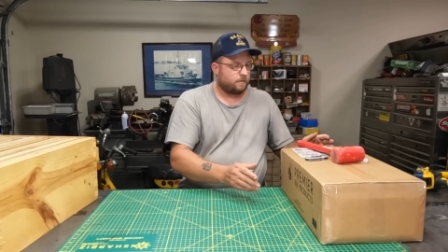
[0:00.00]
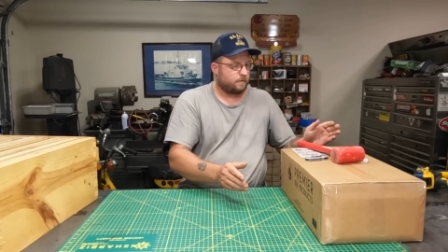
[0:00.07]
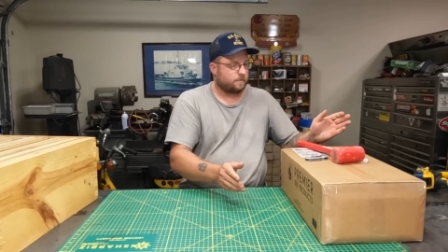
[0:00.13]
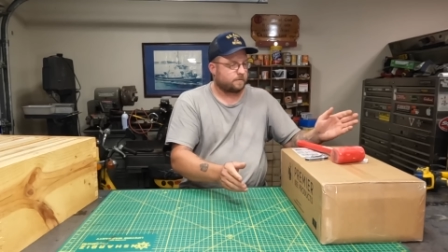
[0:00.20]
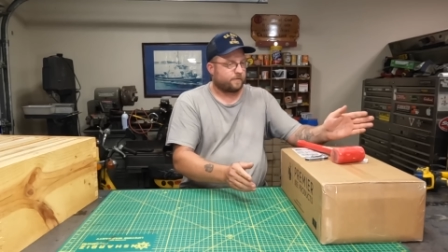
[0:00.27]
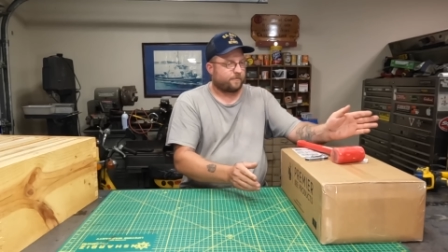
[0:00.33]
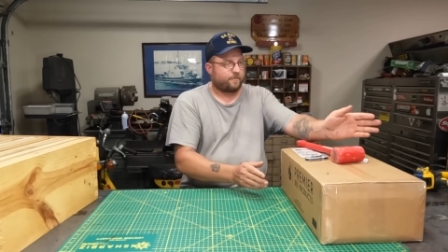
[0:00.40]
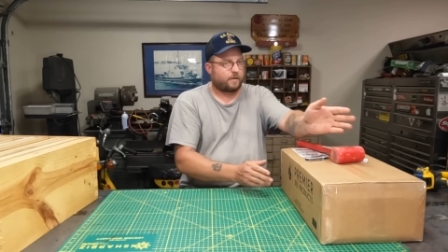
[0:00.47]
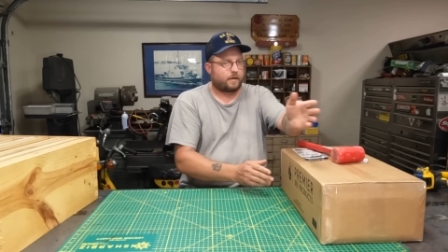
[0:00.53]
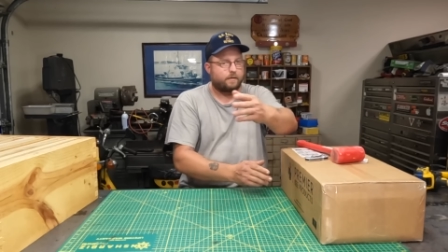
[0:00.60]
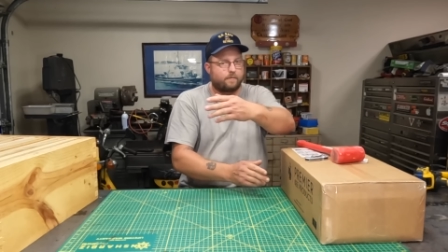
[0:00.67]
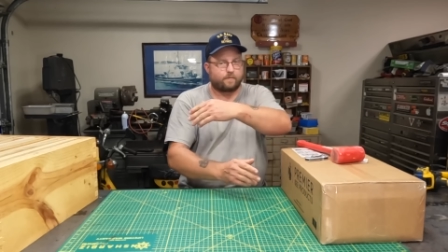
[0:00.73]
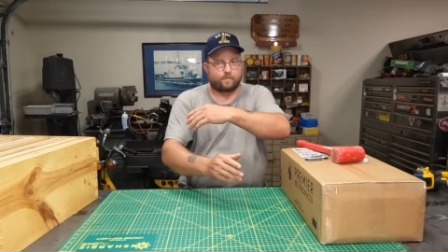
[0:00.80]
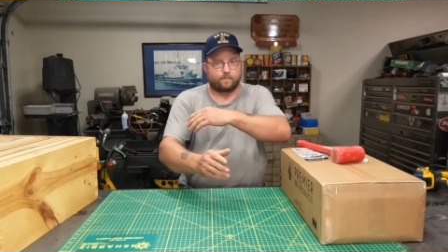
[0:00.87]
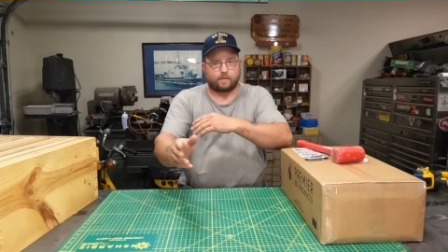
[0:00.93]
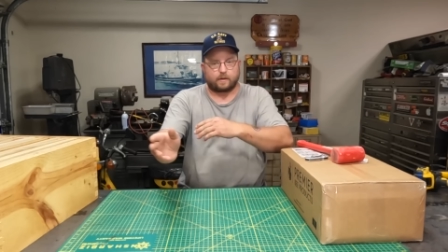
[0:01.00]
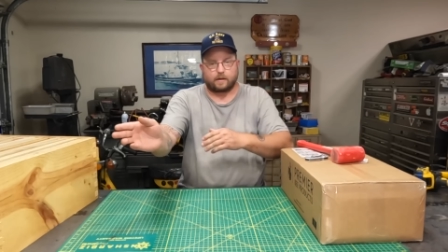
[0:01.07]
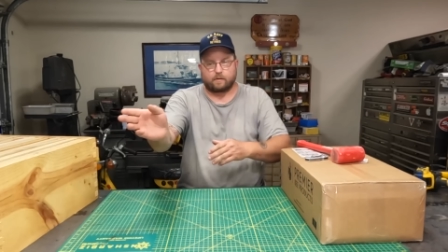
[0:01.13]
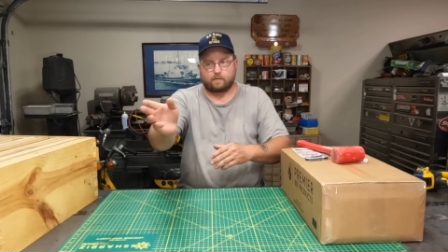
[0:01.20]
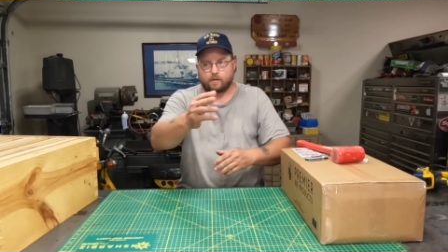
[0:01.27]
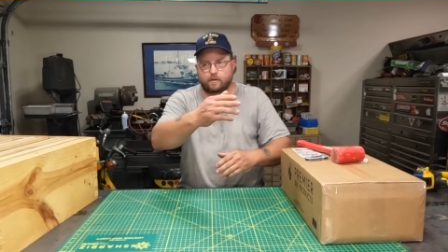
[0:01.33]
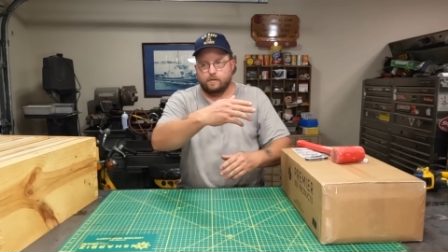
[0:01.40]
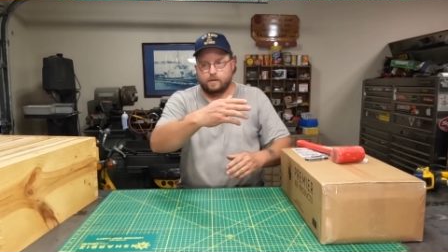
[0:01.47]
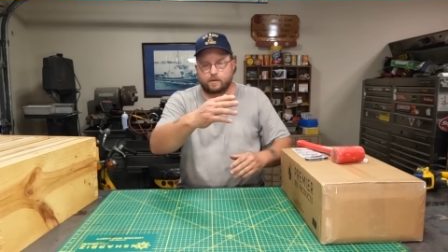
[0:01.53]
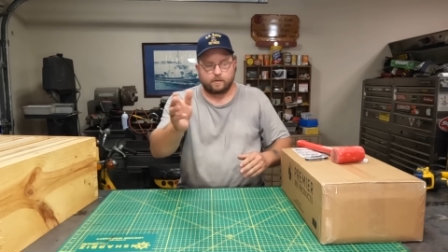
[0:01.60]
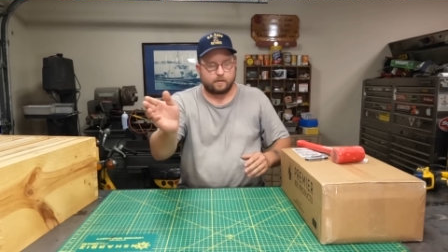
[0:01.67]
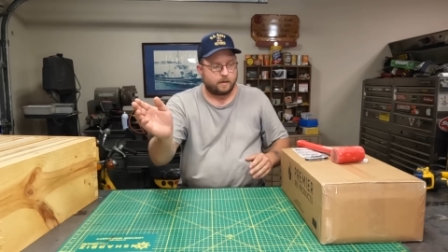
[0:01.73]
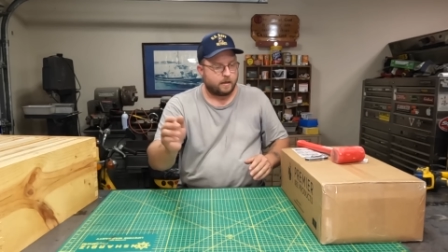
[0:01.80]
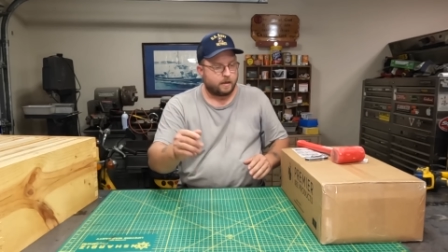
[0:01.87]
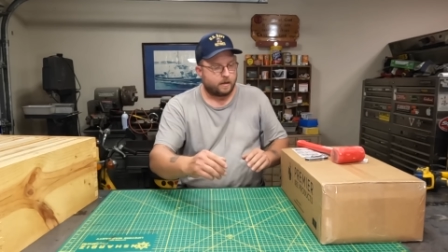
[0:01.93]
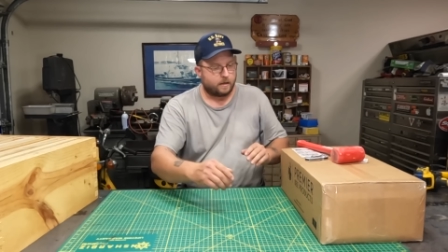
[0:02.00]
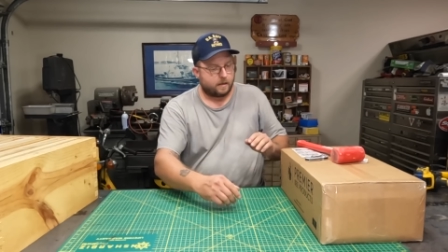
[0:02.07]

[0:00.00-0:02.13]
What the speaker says: There's a fly flying around here.